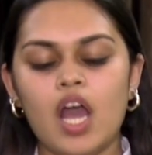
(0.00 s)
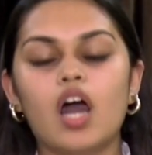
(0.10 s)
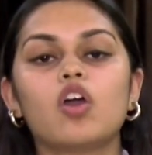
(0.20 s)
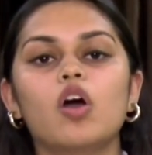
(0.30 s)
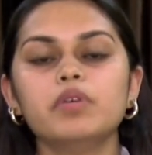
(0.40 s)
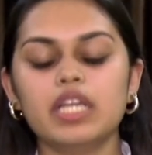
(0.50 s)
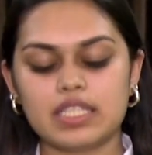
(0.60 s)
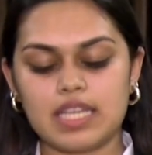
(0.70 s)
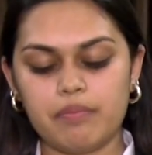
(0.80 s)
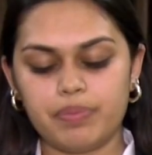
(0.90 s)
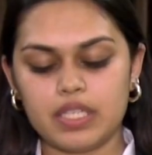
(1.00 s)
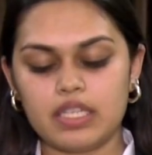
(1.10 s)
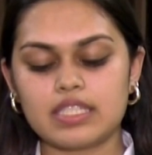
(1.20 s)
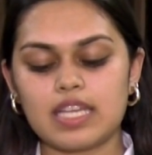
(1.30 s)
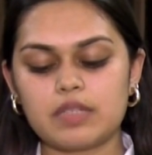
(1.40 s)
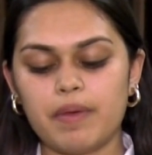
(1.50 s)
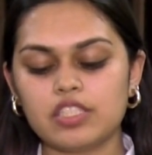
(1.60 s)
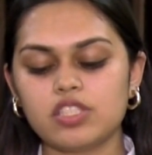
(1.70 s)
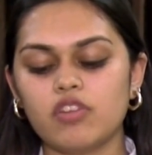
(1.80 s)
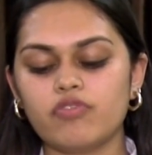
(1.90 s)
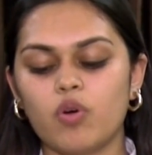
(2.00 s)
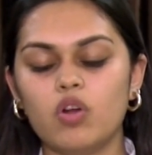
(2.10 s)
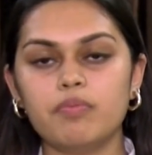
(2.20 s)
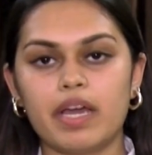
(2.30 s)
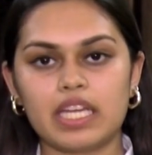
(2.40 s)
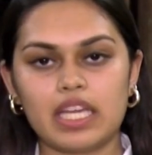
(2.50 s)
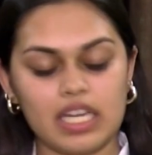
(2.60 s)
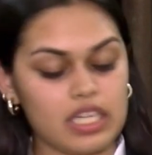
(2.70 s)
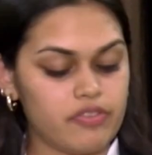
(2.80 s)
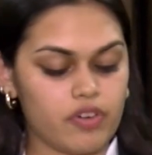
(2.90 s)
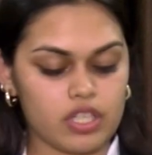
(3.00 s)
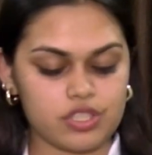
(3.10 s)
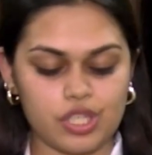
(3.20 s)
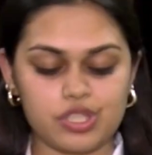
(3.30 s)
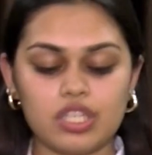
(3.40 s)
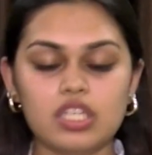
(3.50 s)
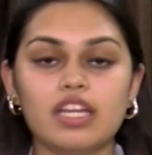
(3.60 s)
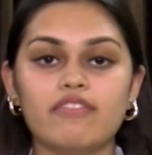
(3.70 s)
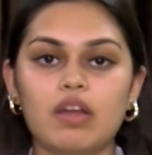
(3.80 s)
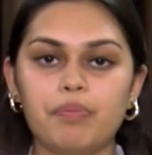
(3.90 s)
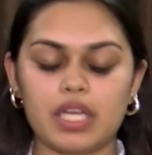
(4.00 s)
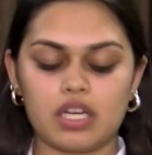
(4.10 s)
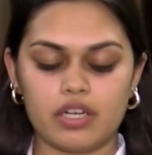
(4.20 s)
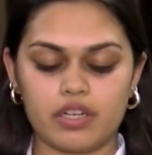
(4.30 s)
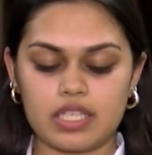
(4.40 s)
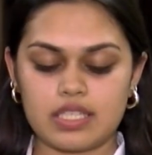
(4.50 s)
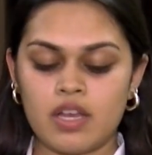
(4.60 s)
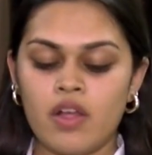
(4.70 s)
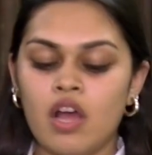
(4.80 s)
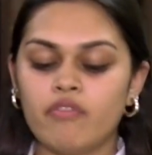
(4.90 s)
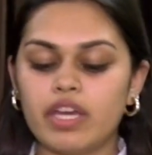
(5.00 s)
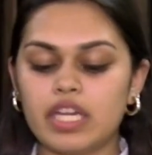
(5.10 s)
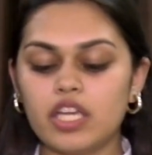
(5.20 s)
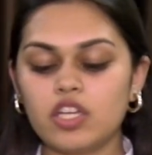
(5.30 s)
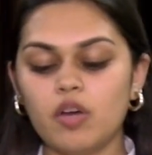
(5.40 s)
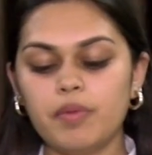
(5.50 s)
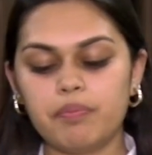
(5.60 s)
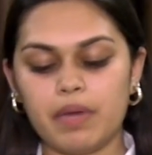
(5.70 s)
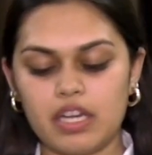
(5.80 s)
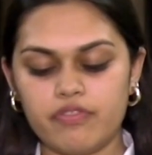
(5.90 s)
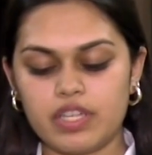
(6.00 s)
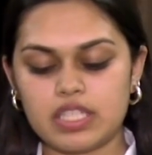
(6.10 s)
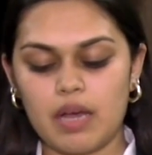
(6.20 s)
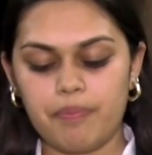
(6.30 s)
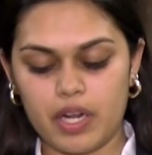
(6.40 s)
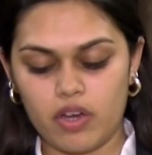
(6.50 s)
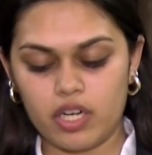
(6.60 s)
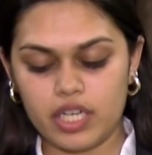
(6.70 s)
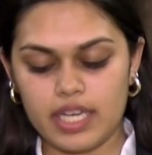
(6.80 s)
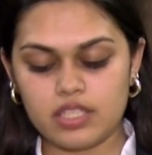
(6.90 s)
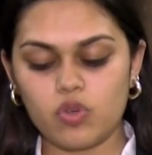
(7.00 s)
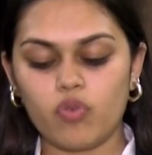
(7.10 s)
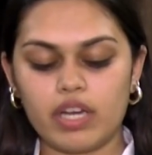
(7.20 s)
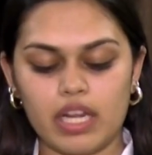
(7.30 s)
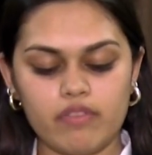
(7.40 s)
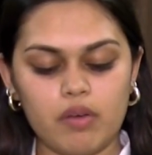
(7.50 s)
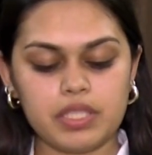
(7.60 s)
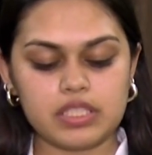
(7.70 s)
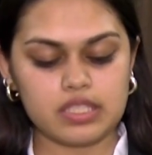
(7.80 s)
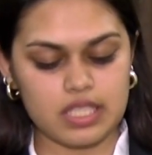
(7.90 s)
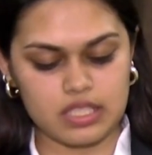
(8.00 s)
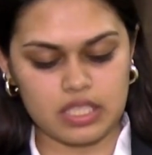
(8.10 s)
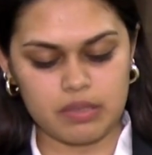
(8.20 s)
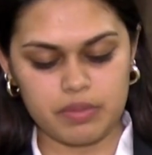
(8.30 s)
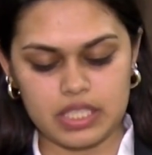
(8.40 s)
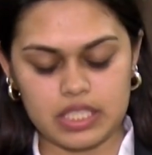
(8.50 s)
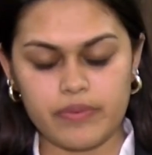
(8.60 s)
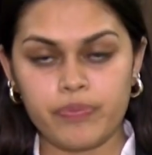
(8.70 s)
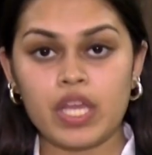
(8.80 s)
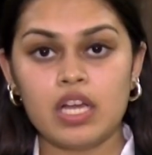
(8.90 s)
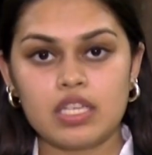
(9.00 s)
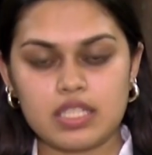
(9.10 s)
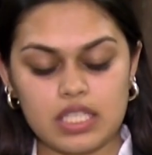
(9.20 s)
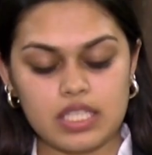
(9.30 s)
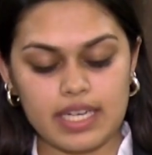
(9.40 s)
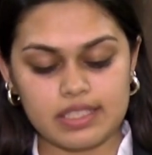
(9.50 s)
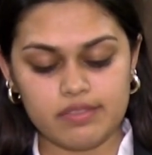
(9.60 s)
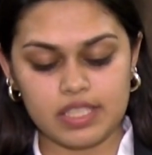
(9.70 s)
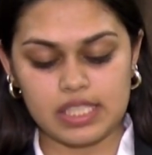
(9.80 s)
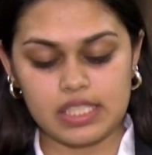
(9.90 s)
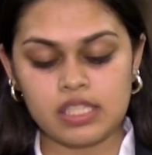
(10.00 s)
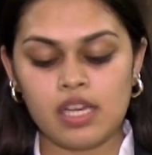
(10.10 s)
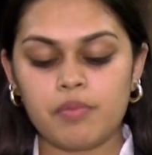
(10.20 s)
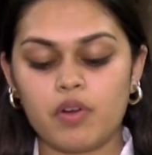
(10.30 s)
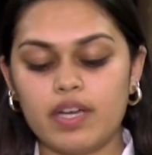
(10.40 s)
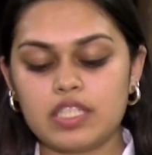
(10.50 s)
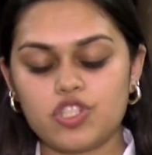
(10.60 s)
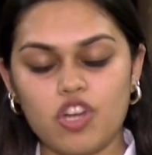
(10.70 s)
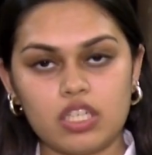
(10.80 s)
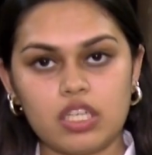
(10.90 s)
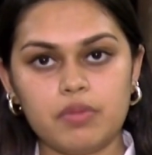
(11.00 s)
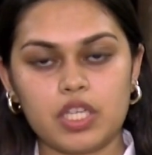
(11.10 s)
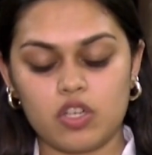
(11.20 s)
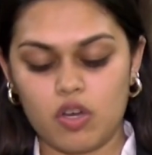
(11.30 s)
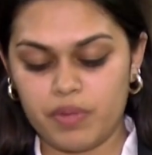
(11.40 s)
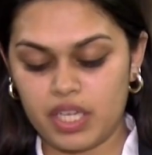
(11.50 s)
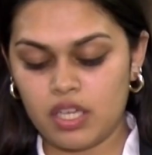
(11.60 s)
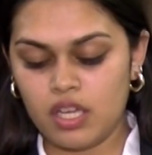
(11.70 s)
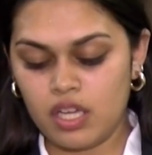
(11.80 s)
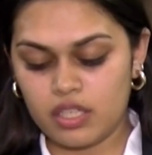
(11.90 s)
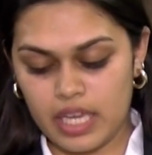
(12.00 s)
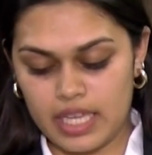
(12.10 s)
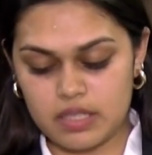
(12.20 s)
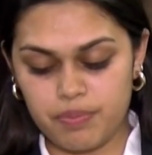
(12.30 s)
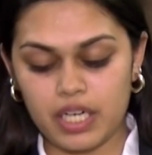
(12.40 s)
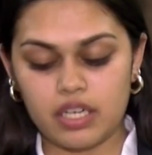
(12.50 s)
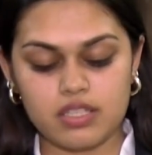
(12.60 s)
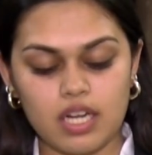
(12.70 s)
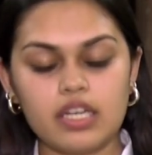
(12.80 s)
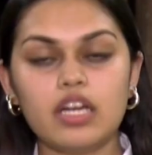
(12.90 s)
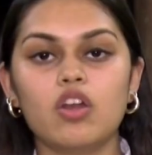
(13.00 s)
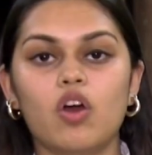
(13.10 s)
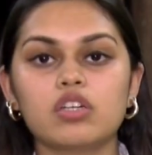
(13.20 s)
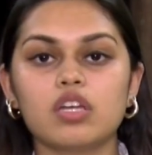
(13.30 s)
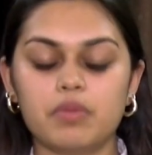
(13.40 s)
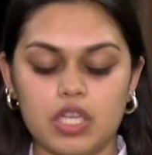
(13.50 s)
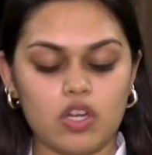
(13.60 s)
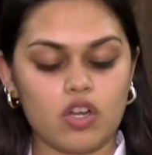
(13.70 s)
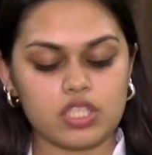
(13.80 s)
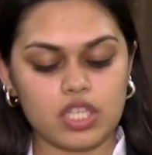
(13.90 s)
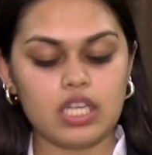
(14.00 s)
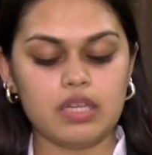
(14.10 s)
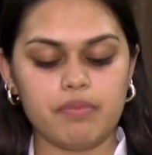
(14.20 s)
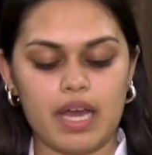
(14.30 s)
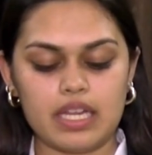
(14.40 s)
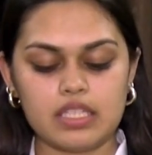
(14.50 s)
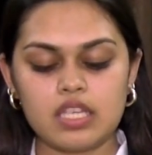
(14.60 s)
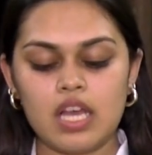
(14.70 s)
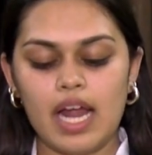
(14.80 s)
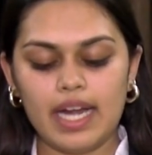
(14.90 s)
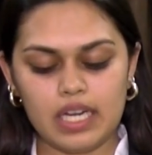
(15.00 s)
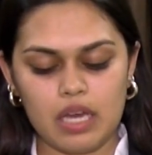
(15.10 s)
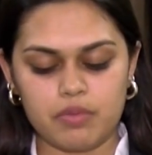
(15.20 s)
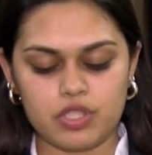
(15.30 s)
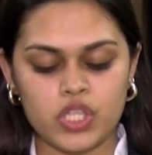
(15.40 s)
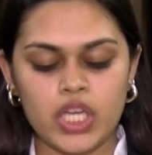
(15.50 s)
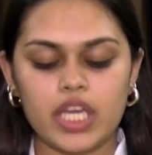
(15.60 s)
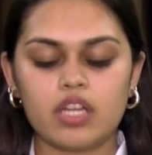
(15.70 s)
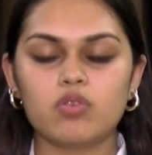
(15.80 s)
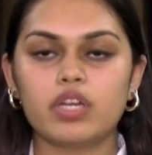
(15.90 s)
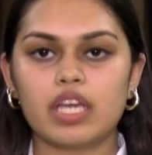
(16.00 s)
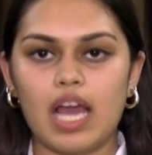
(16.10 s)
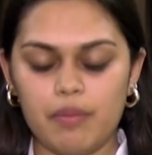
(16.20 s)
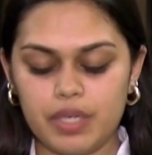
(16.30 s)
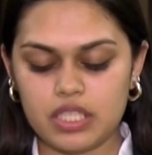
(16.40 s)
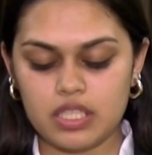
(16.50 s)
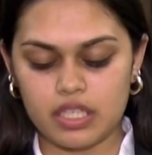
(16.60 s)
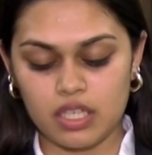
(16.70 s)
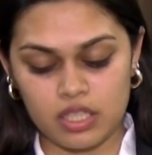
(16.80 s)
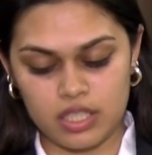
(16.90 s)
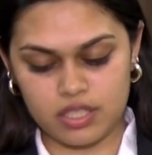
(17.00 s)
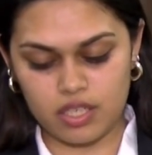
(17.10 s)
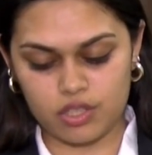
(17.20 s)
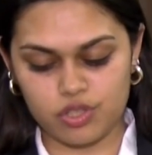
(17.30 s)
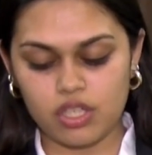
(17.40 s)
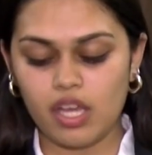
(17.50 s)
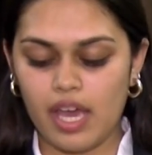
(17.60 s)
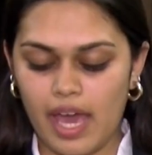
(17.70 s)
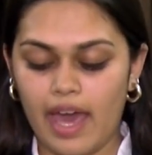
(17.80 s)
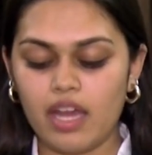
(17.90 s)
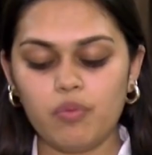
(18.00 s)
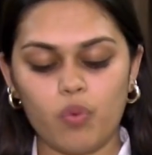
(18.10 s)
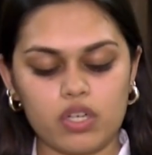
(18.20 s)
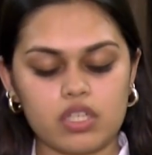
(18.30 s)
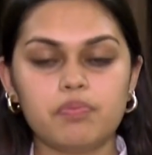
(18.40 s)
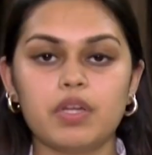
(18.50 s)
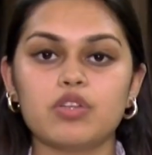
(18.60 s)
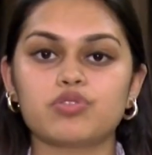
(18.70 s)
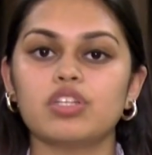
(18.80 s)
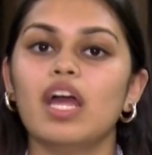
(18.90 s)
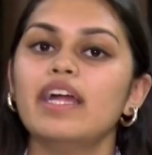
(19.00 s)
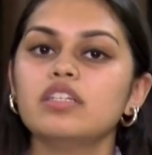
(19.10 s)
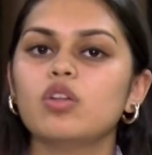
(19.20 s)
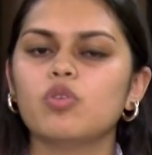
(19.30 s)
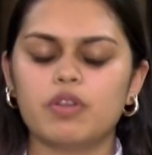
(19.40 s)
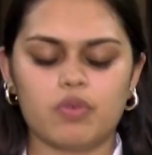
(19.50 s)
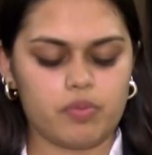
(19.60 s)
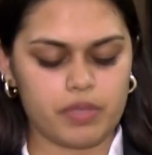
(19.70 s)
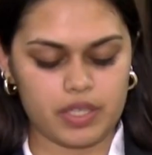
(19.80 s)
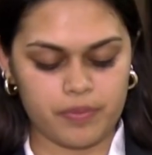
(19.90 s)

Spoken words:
A common example is expansion of coal mining and deforestation in developing countries, where economic benefits are prioritized over environmental sustainability. Such activities provide short-term economic gains but result in long-term ecological imbalance and damage, including habitat destruction, air, water pollution, and global warming.